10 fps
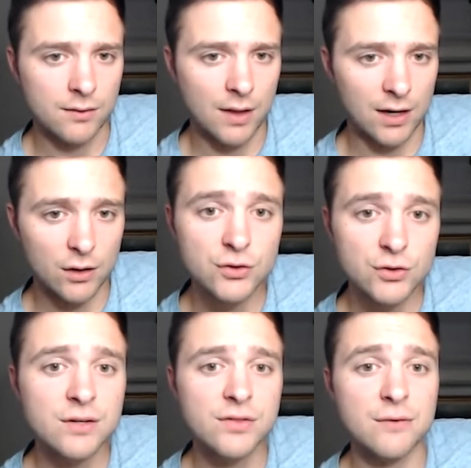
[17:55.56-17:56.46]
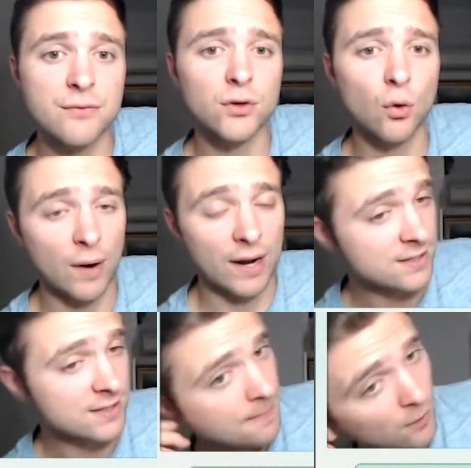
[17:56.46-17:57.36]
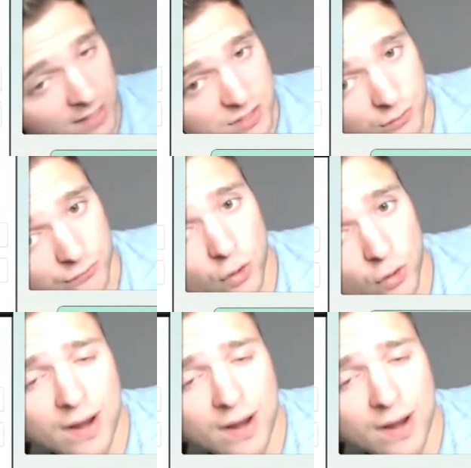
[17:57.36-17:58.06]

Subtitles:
I'd also need the flow rate, okay? So the flow